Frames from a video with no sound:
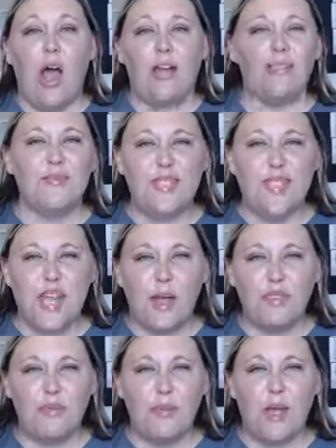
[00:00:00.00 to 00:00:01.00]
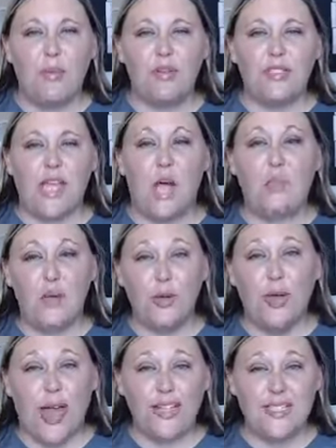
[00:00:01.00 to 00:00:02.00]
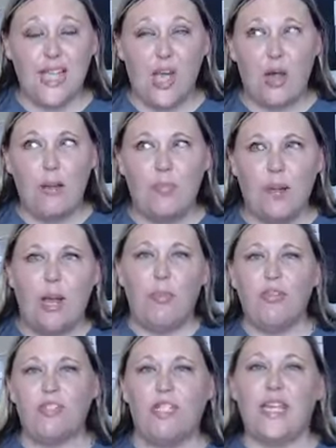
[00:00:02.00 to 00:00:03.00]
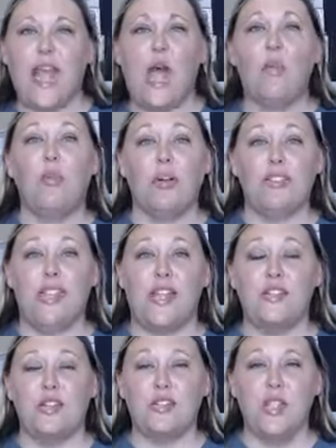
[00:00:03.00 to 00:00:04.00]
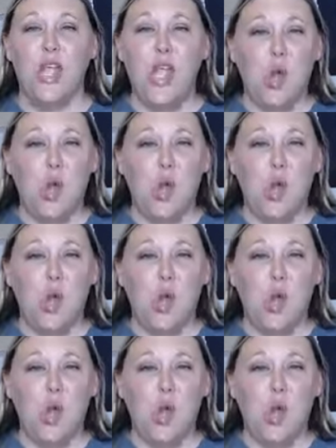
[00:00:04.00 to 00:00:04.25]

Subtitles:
awesome setup to be able to help you guys out and be able to get out more centers